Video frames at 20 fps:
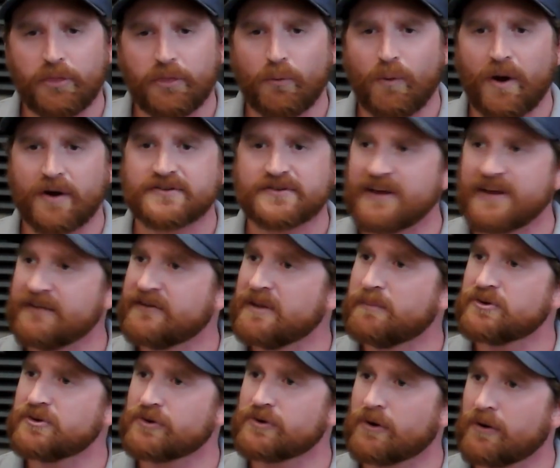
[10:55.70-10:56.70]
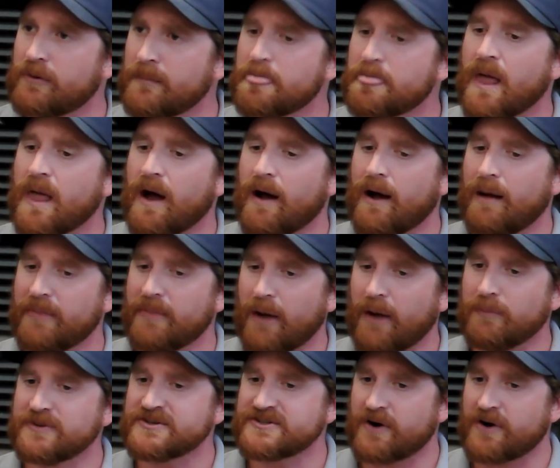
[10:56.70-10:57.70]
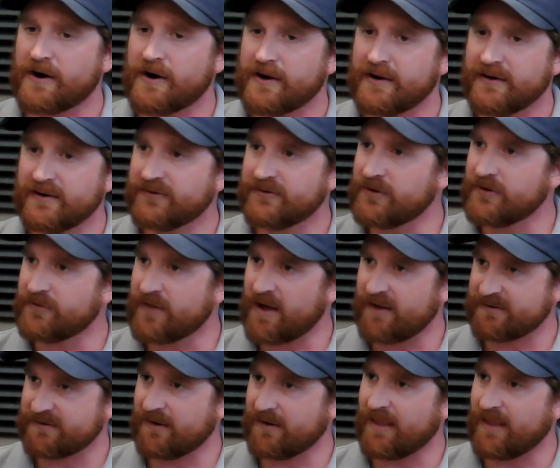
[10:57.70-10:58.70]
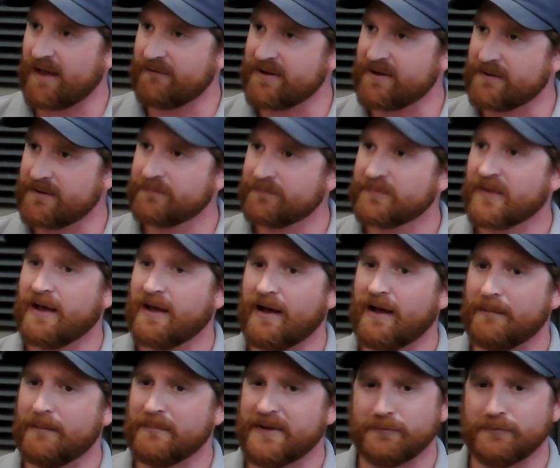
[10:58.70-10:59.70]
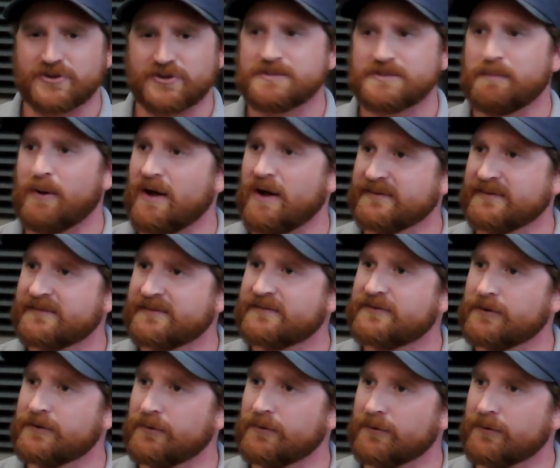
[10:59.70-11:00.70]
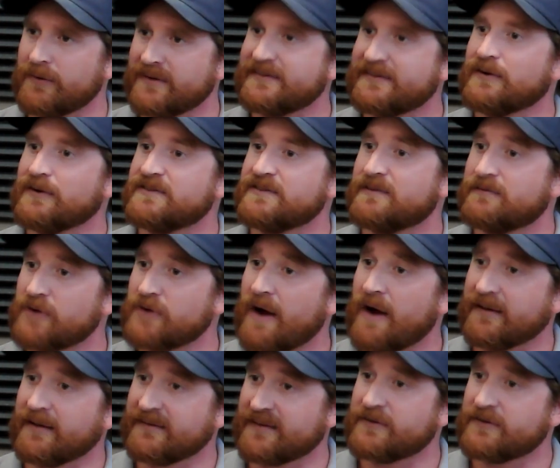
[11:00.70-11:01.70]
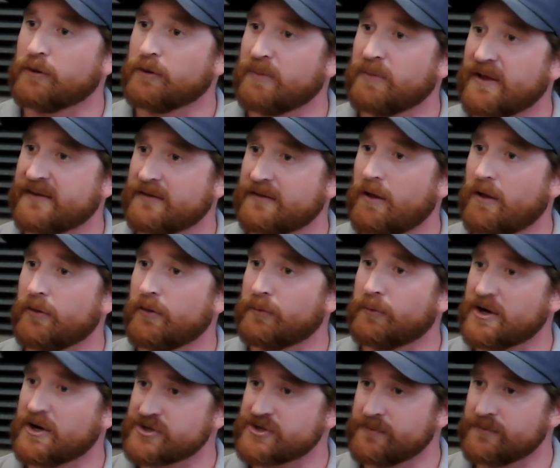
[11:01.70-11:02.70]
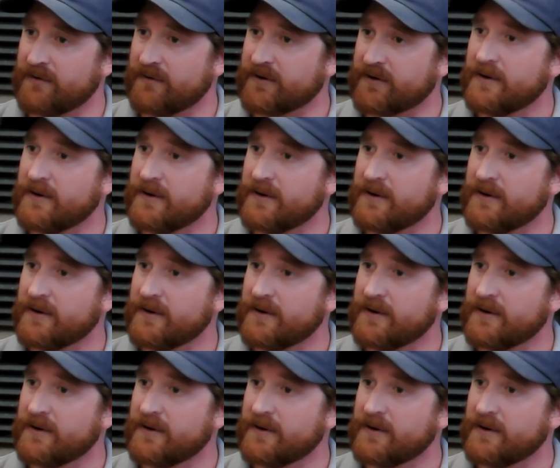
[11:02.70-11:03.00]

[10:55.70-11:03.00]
Water Safety Patrol, that was started in 2011 in response to a series of drownings that took place along the Russian River.